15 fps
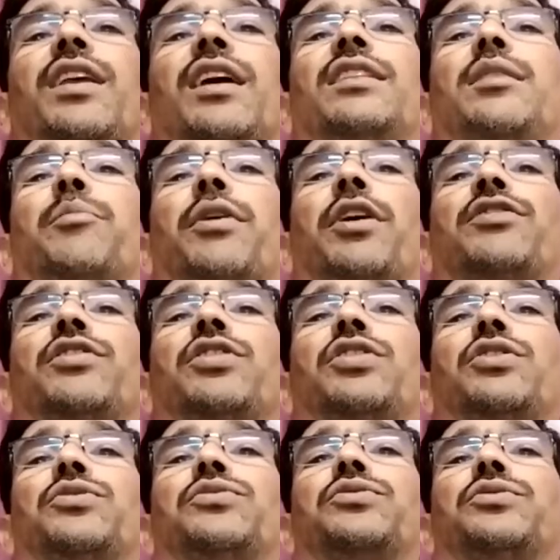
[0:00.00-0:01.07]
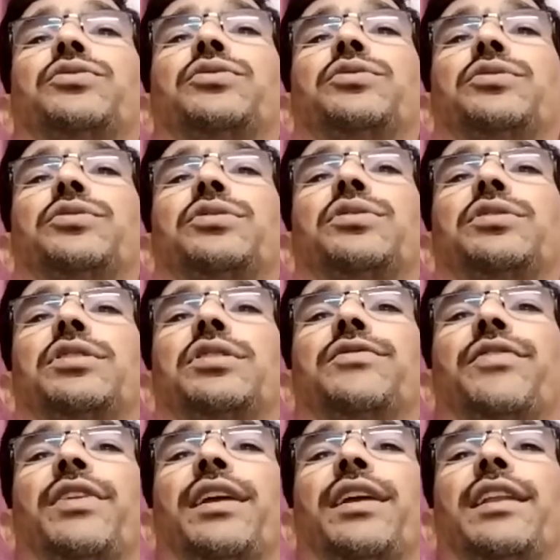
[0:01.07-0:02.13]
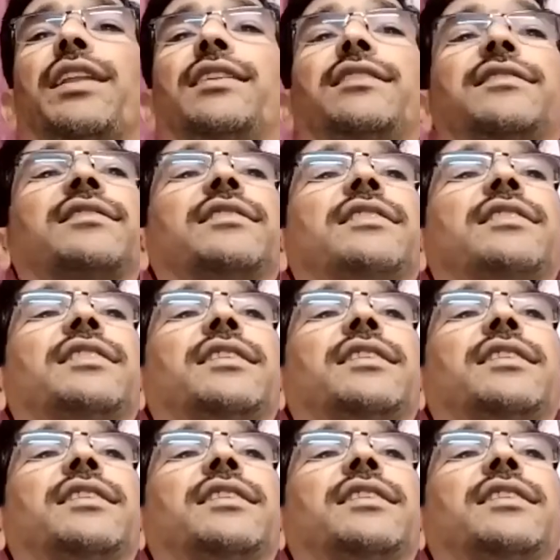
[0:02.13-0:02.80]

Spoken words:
and the positive feelings,